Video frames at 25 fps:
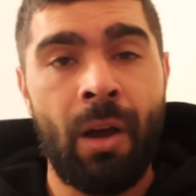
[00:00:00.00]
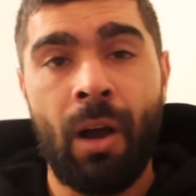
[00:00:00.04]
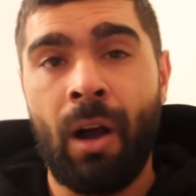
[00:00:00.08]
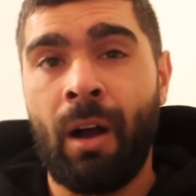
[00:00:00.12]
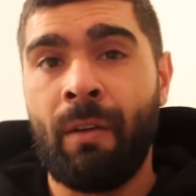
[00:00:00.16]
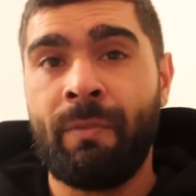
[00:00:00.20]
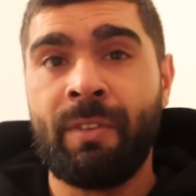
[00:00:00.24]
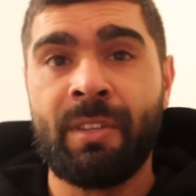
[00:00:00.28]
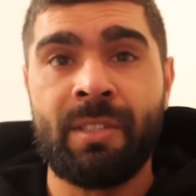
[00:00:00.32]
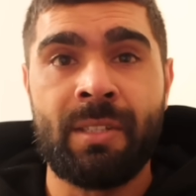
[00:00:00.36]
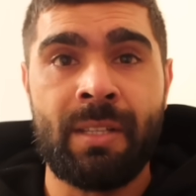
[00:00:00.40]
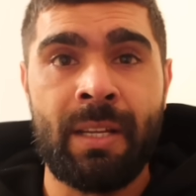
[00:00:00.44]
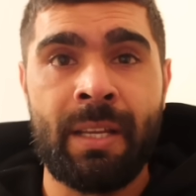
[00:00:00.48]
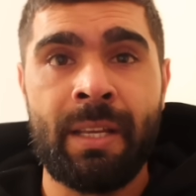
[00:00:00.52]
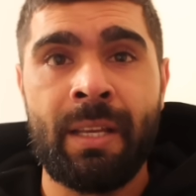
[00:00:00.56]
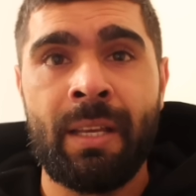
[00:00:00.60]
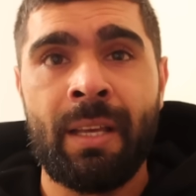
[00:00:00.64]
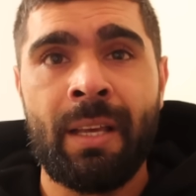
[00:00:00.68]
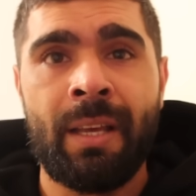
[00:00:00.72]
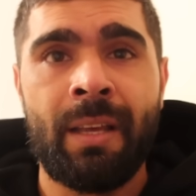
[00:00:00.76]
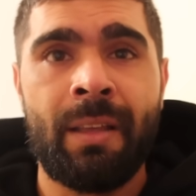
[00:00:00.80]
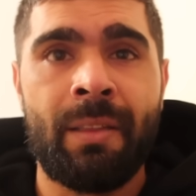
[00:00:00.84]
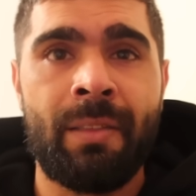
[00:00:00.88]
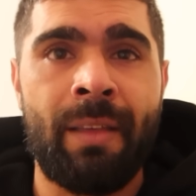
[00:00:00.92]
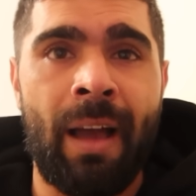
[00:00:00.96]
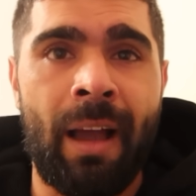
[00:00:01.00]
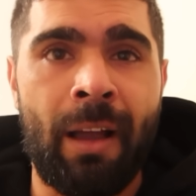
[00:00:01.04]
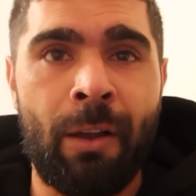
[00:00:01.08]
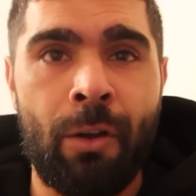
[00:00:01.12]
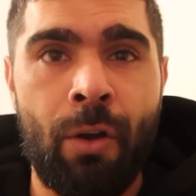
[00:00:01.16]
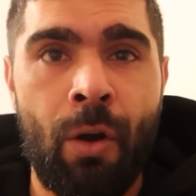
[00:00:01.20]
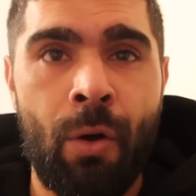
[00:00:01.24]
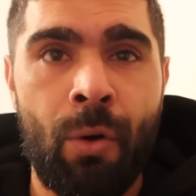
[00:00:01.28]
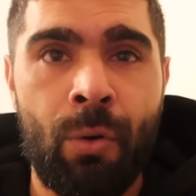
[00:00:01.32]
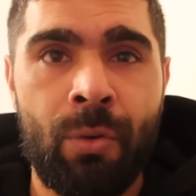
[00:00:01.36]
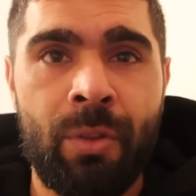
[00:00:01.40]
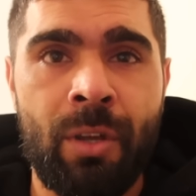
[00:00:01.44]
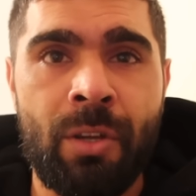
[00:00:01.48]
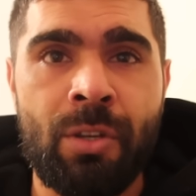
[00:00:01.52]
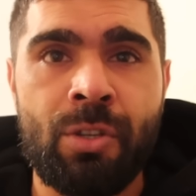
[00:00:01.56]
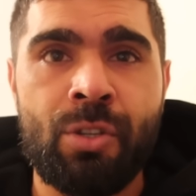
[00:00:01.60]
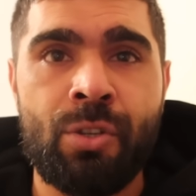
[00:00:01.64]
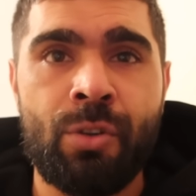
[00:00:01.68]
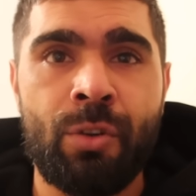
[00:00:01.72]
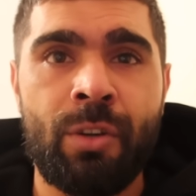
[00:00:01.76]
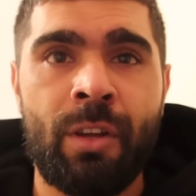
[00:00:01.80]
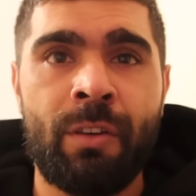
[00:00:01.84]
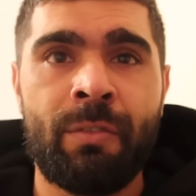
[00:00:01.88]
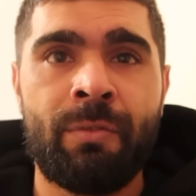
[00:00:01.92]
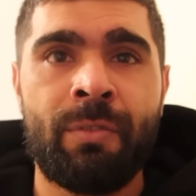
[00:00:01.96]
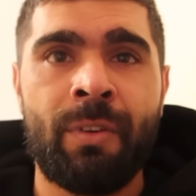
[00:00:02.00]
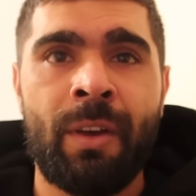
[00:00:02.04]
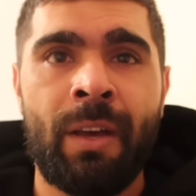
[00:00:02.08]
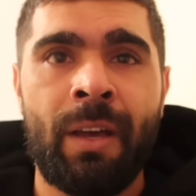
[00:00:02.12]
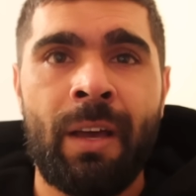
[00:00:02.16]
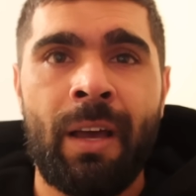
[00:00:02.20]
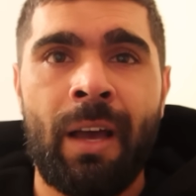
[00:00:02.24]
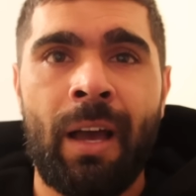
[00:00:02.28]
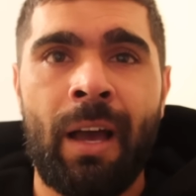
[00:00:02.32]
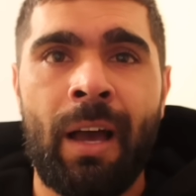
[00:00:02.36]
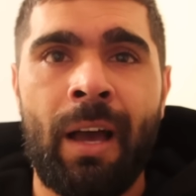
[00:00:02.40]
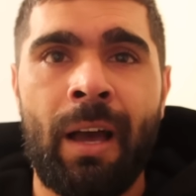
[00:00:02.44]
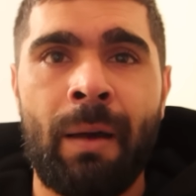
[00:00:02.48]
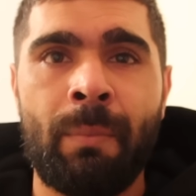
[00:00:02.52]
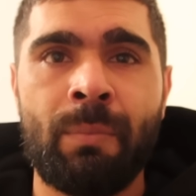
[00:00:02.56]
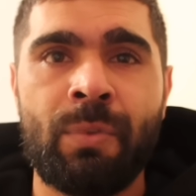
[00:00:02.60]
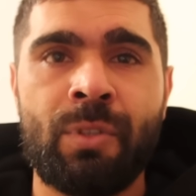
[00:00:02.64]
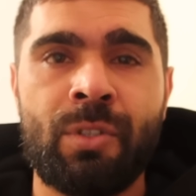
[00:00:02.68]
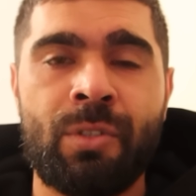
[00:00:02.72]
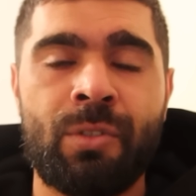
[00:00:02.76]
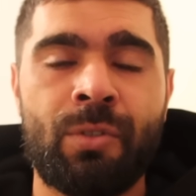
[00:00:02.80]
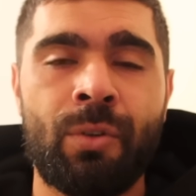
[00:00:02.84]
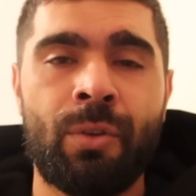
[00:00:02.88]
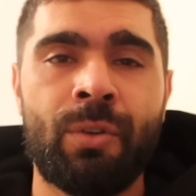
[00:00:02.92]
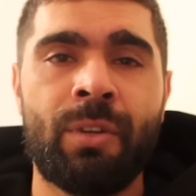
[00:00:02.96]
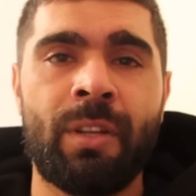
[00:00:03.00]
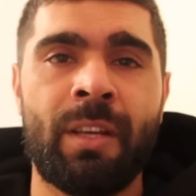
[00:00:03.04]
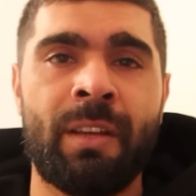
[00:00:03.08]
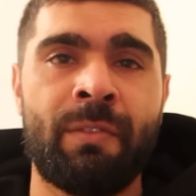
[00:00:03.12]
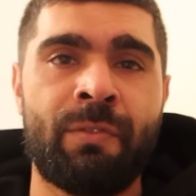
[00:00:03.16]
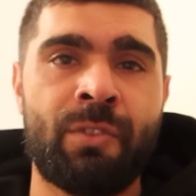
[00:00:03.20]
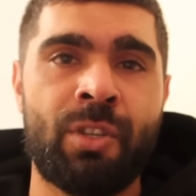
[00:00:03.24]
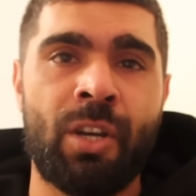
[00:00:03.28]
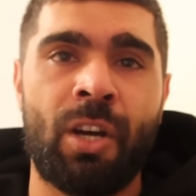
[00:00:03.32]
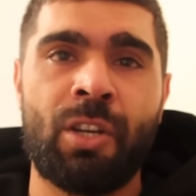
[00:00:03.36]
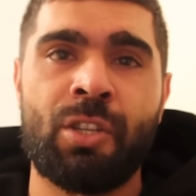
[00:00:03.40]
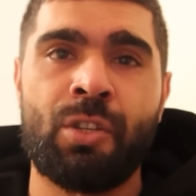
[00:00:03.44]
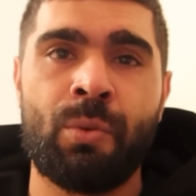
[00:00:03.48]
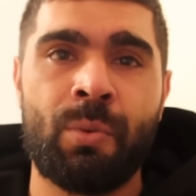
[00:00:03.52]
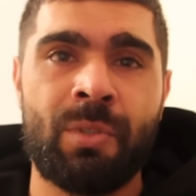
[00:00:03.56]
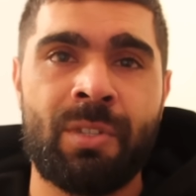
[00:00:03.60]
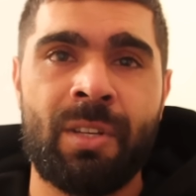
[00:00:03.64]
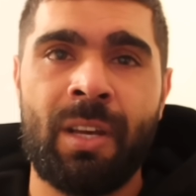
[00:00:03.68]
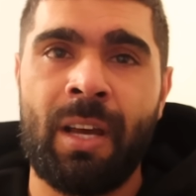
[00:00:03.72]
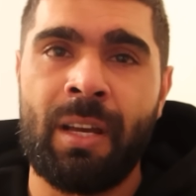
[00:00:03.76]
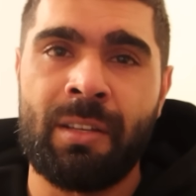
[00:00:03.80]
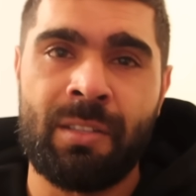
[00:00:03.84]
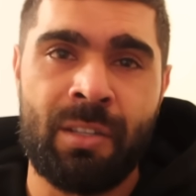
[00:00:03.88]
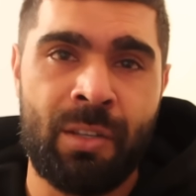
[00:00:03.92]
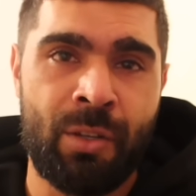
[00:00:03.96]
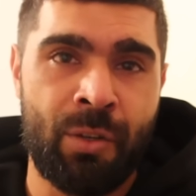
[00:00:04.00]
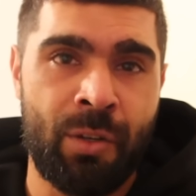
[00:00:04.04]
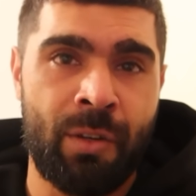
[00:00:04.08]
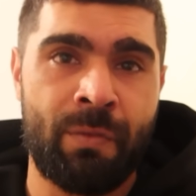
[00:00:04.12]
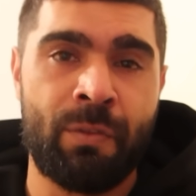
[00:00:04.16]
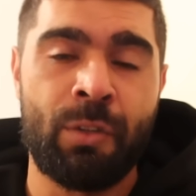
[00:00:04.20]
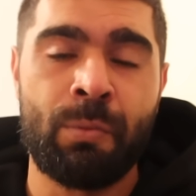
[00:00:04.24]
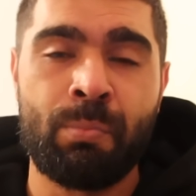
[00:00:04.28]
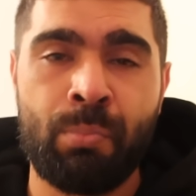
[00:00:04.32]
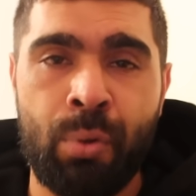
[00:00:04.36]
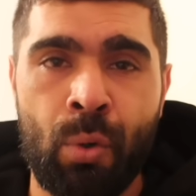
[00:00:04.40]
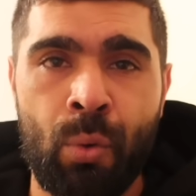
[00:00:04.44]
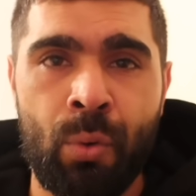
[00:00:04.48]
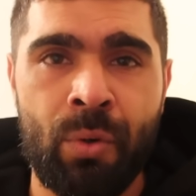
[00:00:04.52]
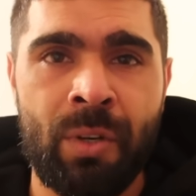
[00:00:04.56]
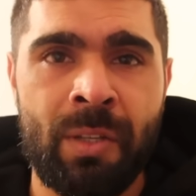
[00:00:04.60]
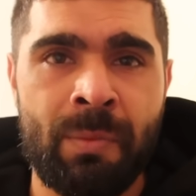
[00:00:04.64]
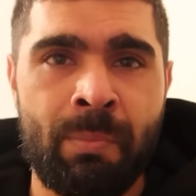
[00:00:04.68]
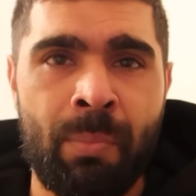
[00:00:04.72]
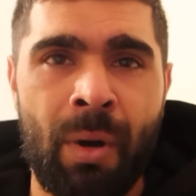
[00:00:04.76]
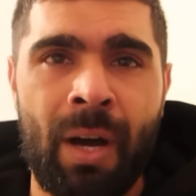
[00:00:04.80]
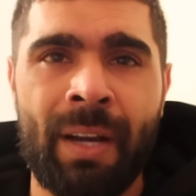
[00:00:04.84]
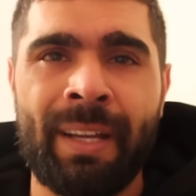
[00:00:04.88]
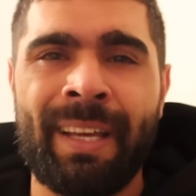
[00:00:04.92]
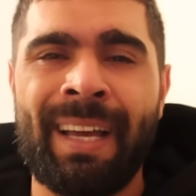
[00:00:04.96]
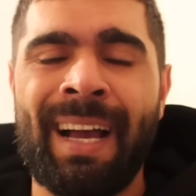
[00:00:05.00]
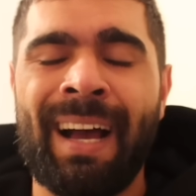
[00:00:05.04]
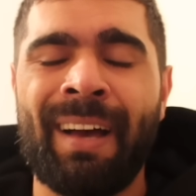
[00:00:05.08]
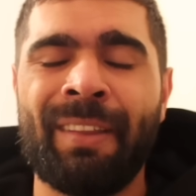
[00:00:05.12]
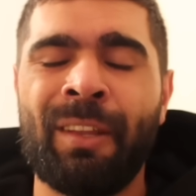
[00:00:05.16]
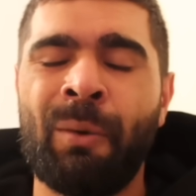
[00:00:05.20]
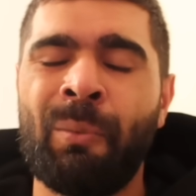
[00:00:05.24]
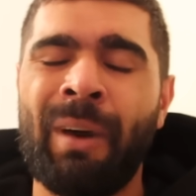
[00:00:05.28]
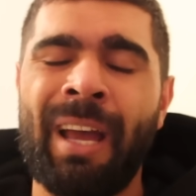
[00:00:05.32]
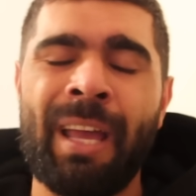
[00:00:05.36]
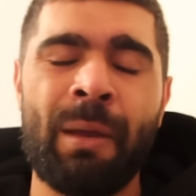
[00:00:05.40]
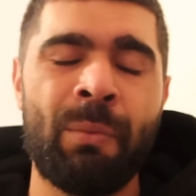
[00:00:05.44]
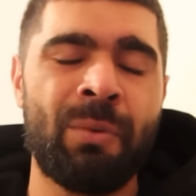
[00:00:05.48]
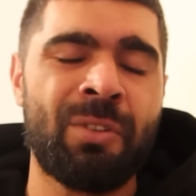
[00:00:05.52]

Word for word: Obviously, that goal that should have um, stood if Joshua Zirkzee could have just pulled his body out of the way.